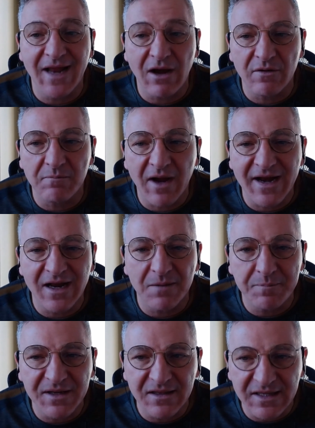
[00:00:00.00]
Now, it might
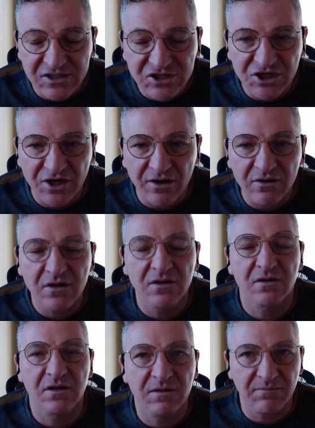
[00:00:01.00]
not be this year,
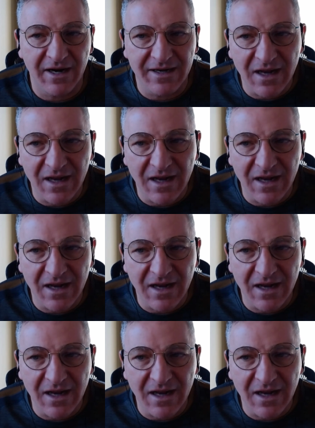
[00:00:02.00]
it yeah.